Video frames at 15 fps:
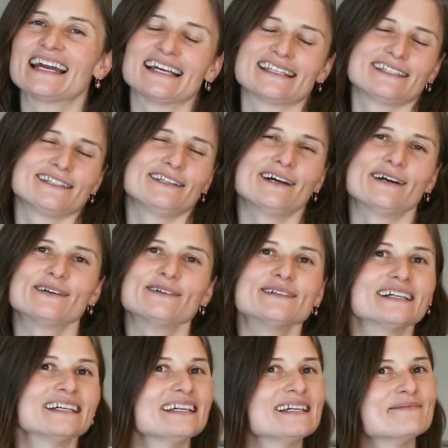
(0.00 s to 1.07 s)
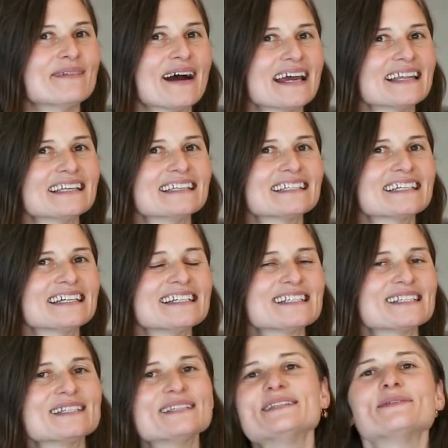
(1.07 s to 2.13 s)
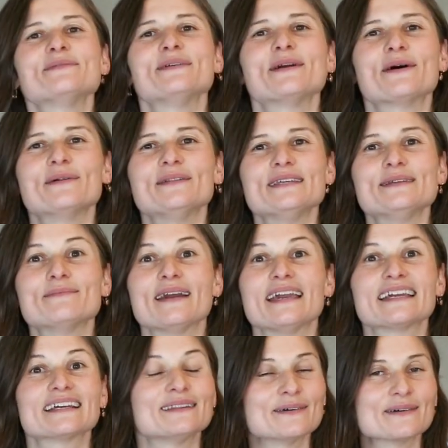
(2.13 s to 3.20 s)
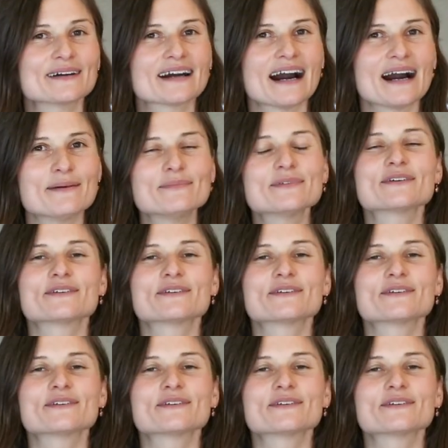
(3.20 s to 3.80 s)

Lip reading: As you know, in my little kitchen, we only make low-carb,